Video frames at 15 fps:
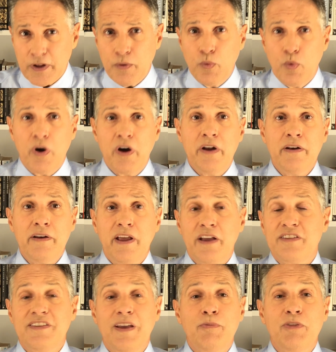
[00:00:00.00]
One
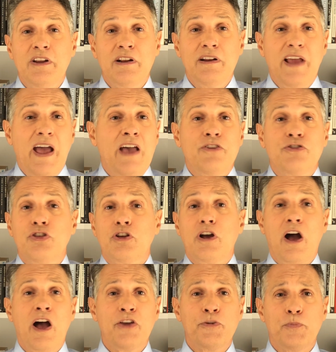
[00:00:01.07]
accepted it as the
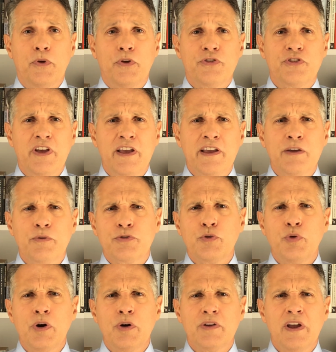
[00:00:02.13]
gospel, saying it was,
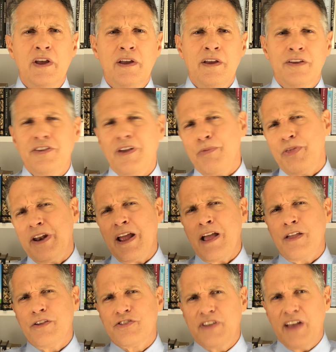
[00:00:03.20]
quote, "something
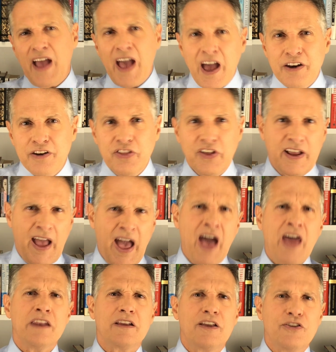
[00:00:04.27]
else to add to the
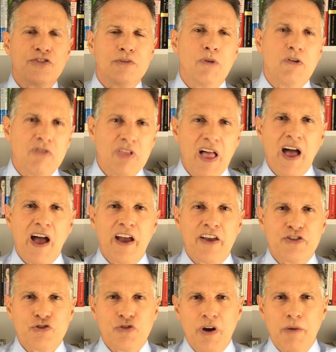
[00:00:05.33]
catechism of
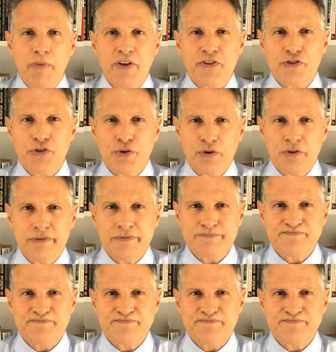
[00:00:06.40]
lies Trump has told."